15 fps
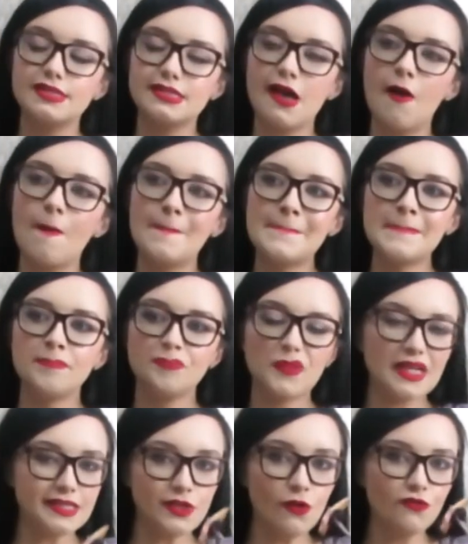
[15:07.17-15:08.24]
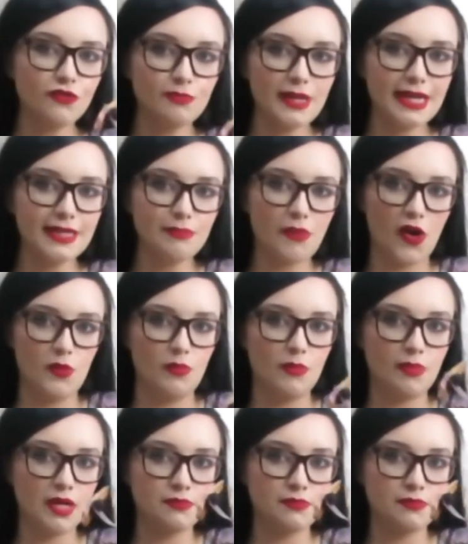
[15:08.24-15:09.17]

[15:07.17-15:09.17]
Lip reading: So it's not for me at the moment,